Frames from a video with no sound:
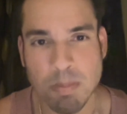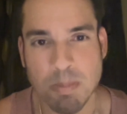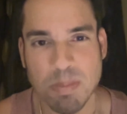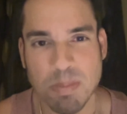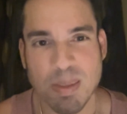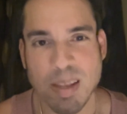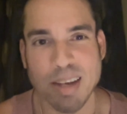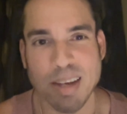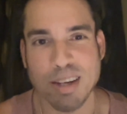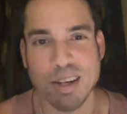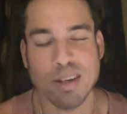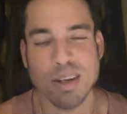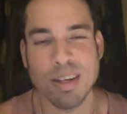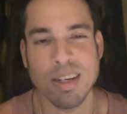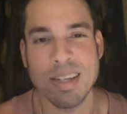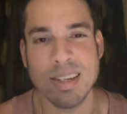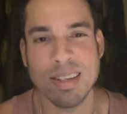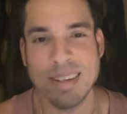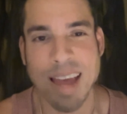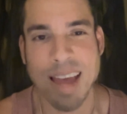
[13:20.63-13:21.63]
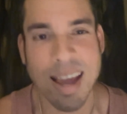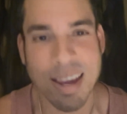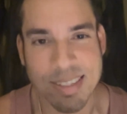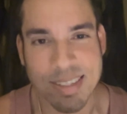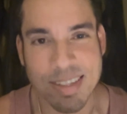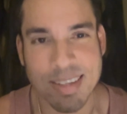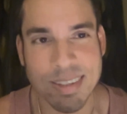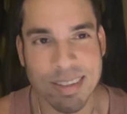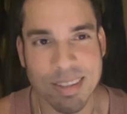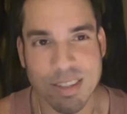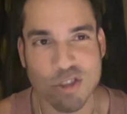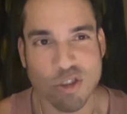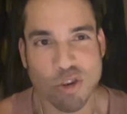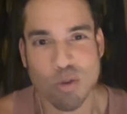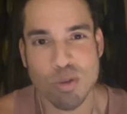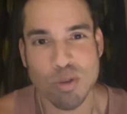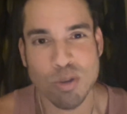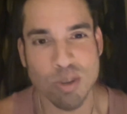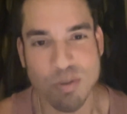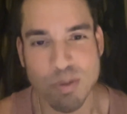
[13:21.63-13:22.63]
like nasty against
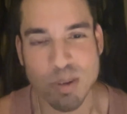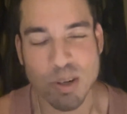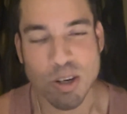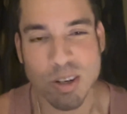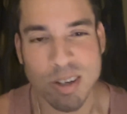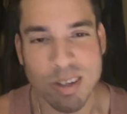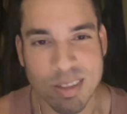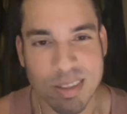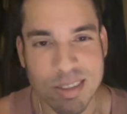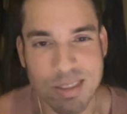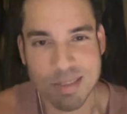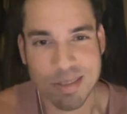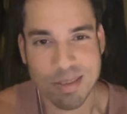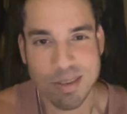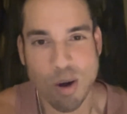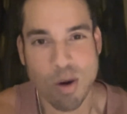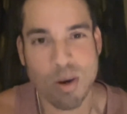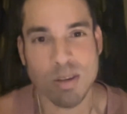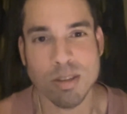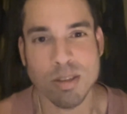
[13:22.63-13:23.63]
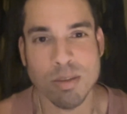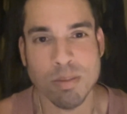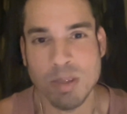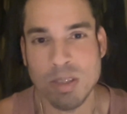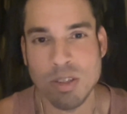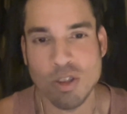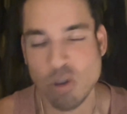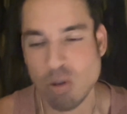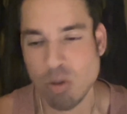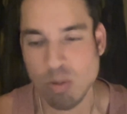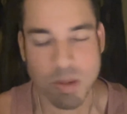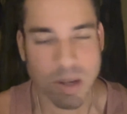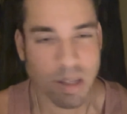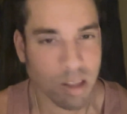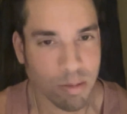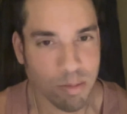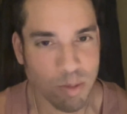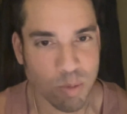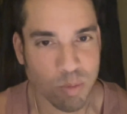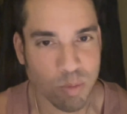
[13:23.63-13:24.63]
Charles Oliveira? He's awesome. He's shown him
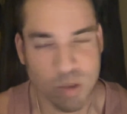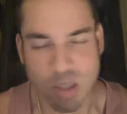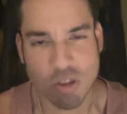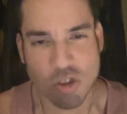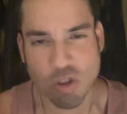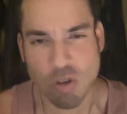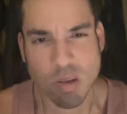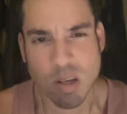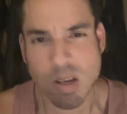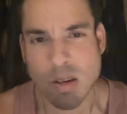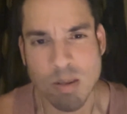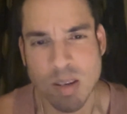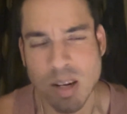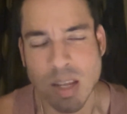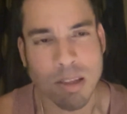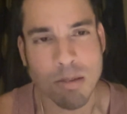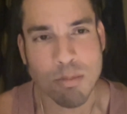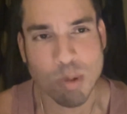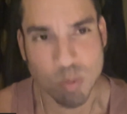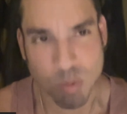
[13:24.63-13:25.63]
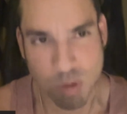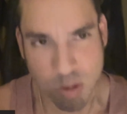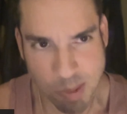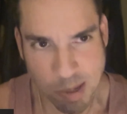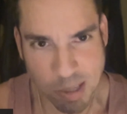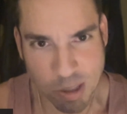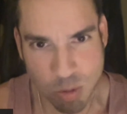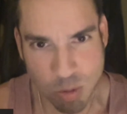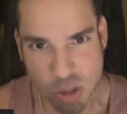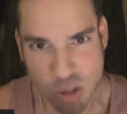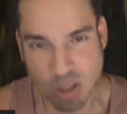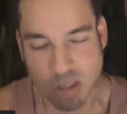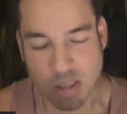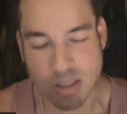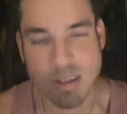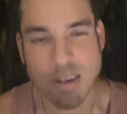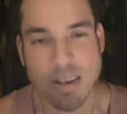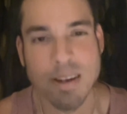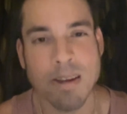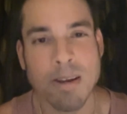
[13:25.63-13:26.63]
nothing but, they showed nothing but respect to each other.
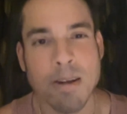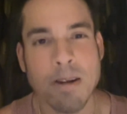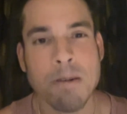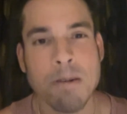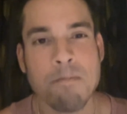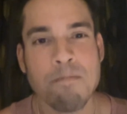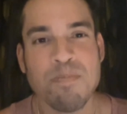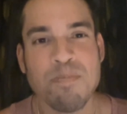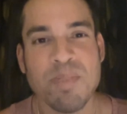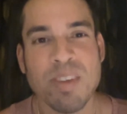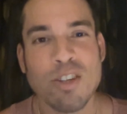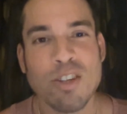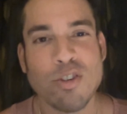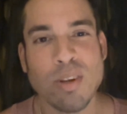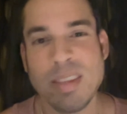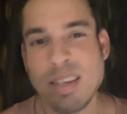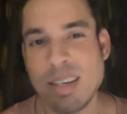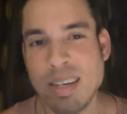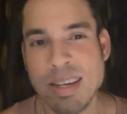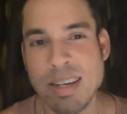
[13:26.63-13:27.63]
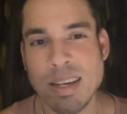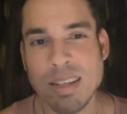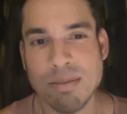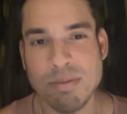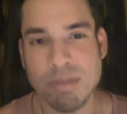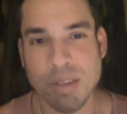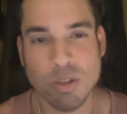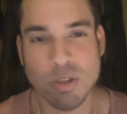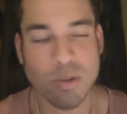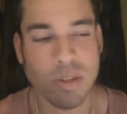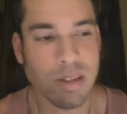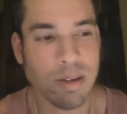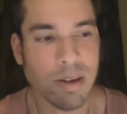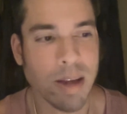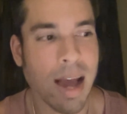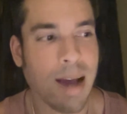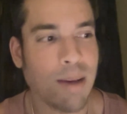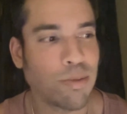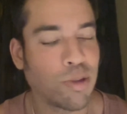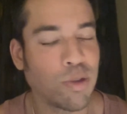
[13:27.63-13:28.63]
So I think he got the victory in the
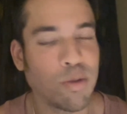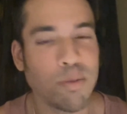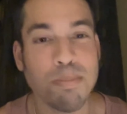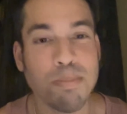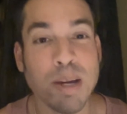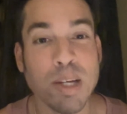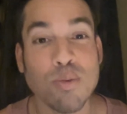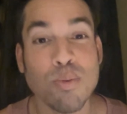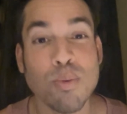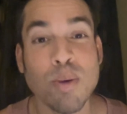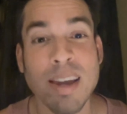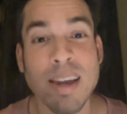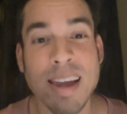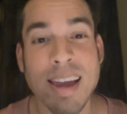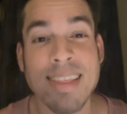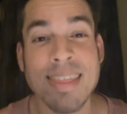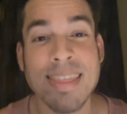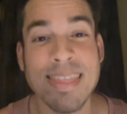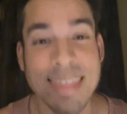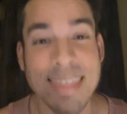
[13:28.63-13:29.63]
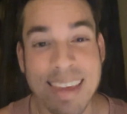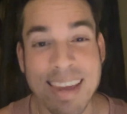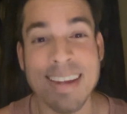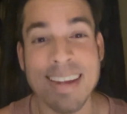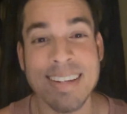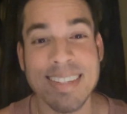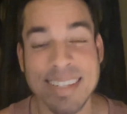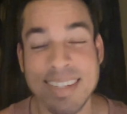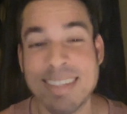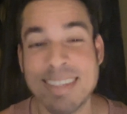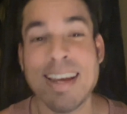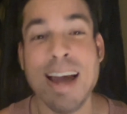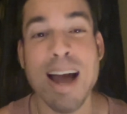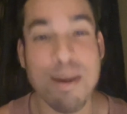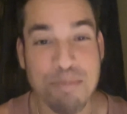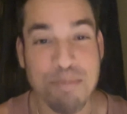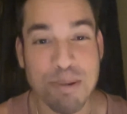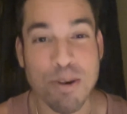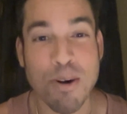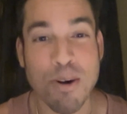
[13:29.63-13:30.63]
absolute best way. And then to
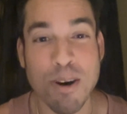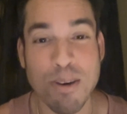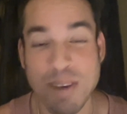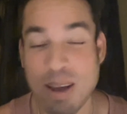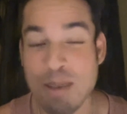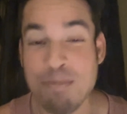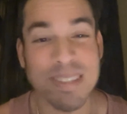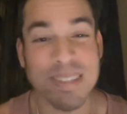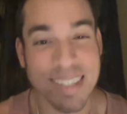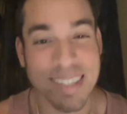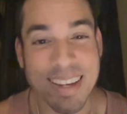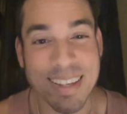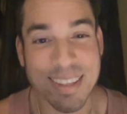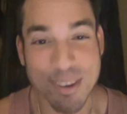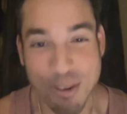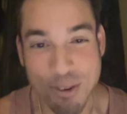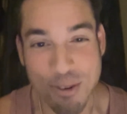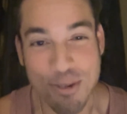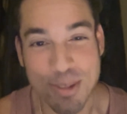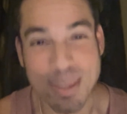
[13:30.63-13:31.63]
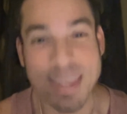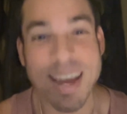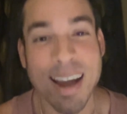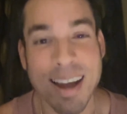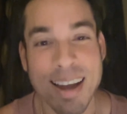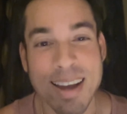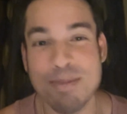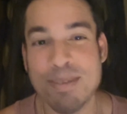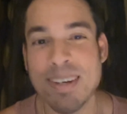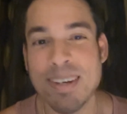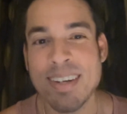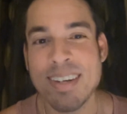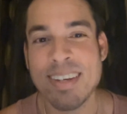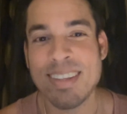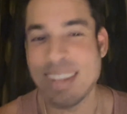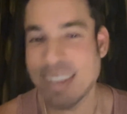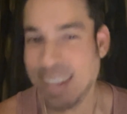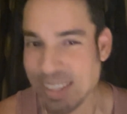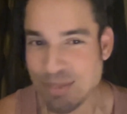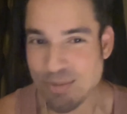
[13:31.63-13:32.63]
top it off, I've been saying the whole time,
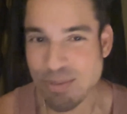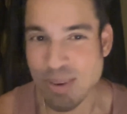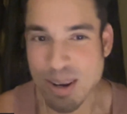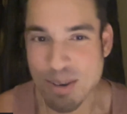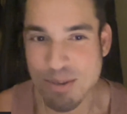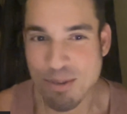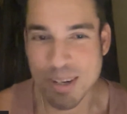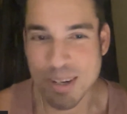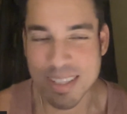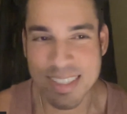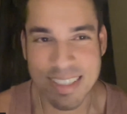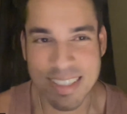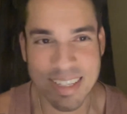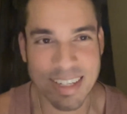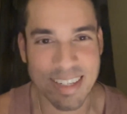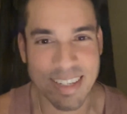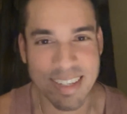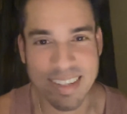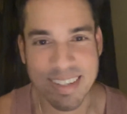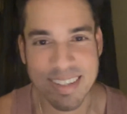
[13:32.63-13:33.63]
the next fight I want to see